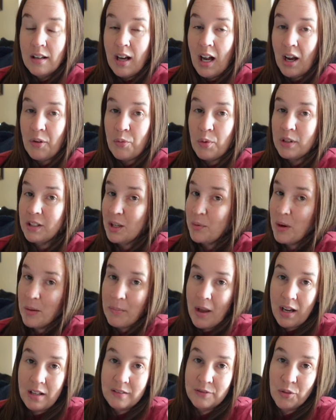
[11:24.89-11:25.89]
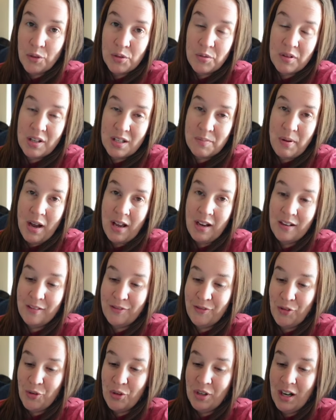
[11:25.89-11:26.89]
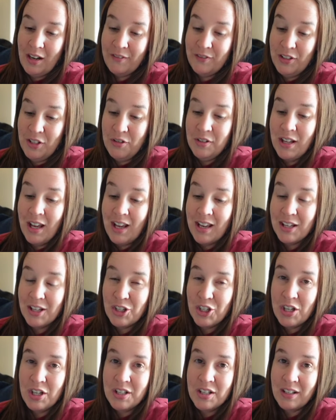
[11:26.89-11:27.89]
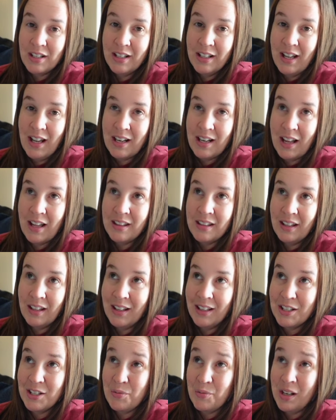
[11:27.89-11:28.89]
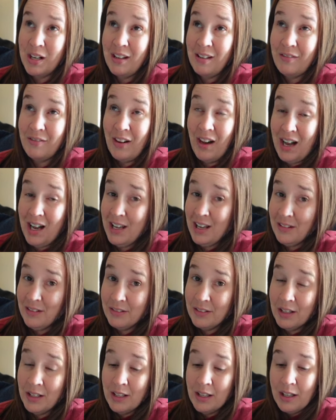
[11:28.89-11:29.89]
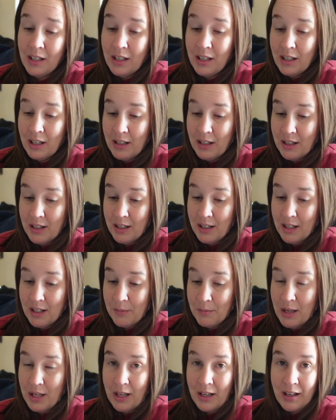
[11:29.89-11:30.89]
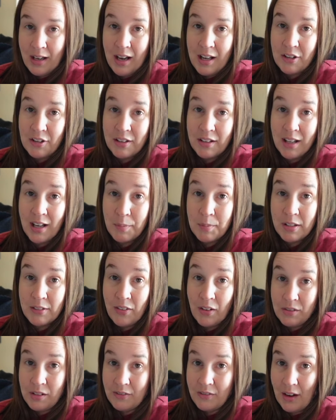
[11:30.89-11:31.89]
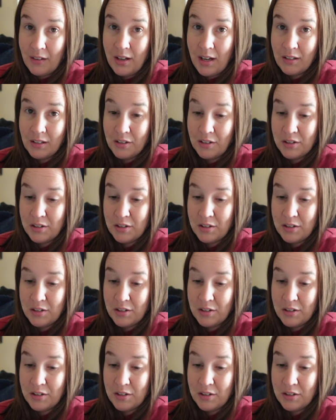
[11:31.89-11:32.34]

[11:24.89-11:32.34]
I really went back and forth with this buyer for a few days. She started at, I think, $25, and I got her to get up to $55.